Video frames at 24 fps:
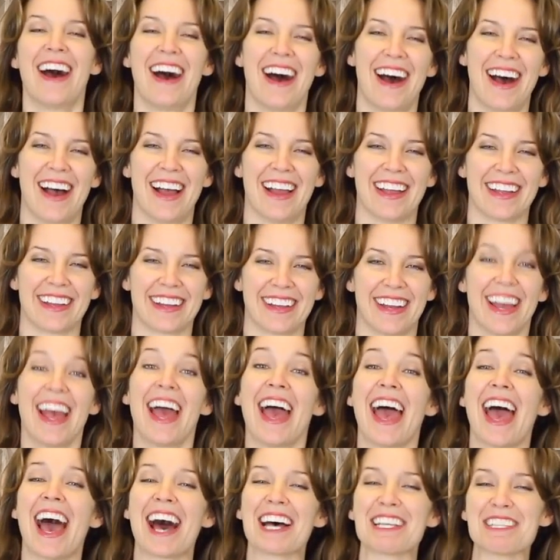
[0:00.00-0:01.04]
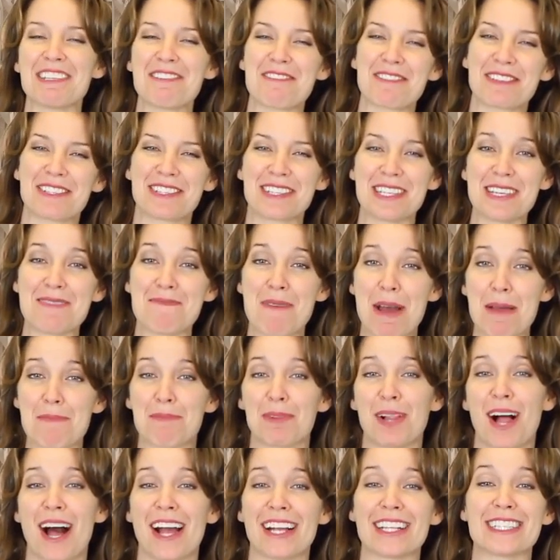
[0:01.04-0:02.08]
Hi. As you can see, my
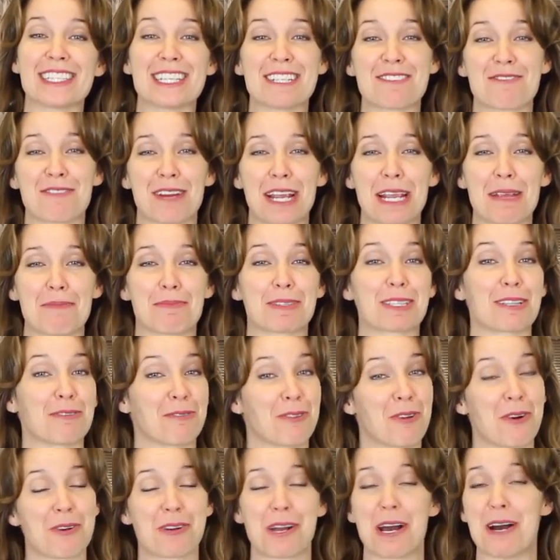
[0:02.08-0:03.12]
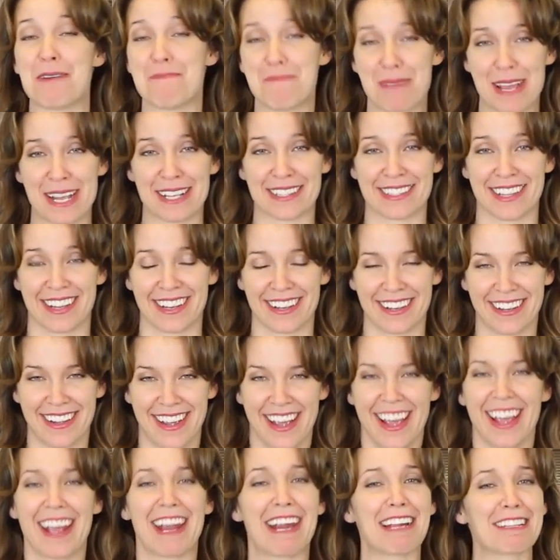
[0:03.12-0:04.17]
blinds and drapes look amazing.
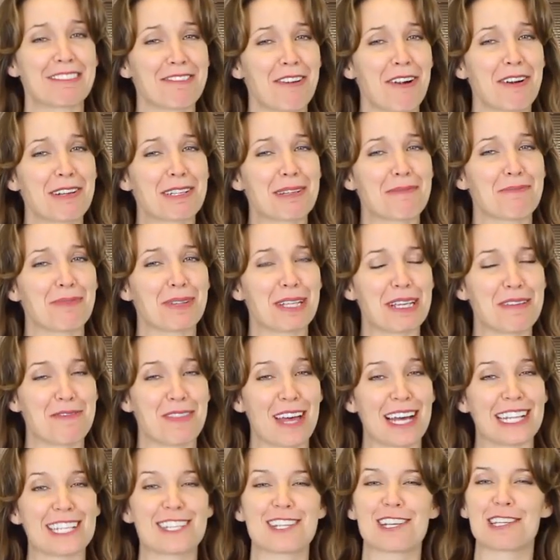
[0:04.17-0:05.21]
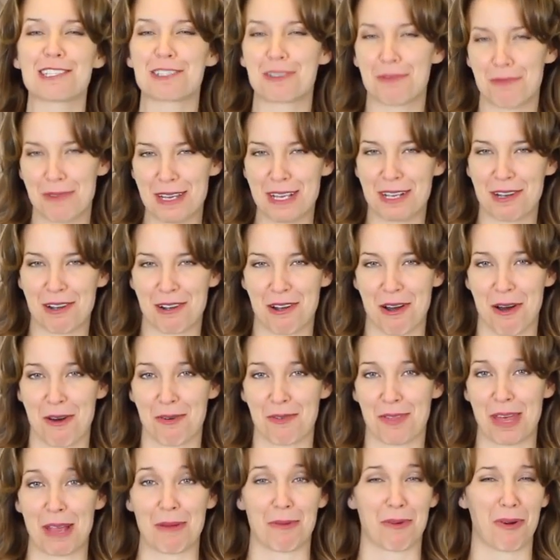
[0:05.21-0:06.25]
It's hard to believe that just a week
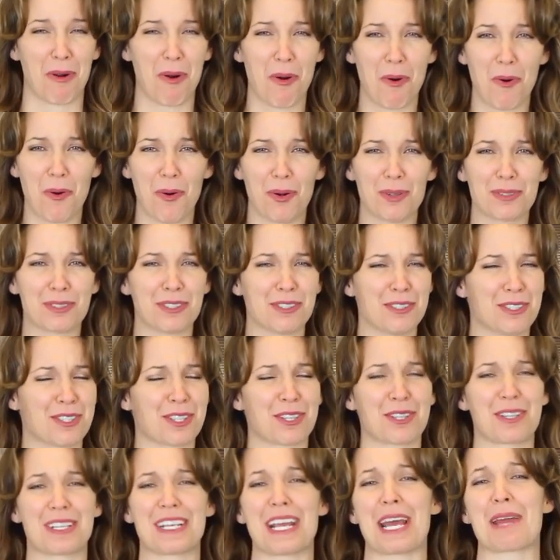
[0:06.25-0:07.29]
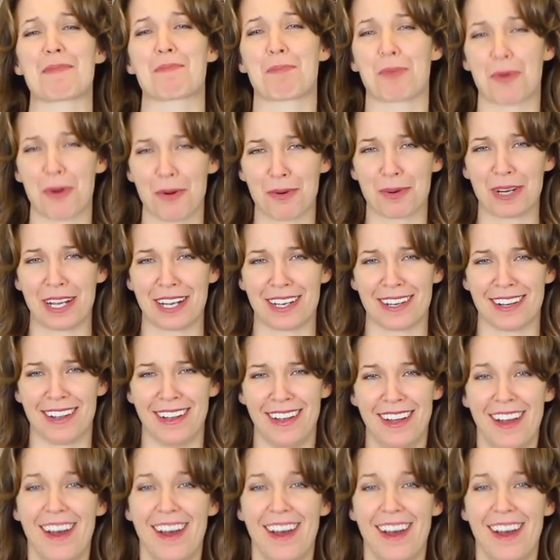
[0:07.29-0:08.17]
ago they were old, dirty, and broken.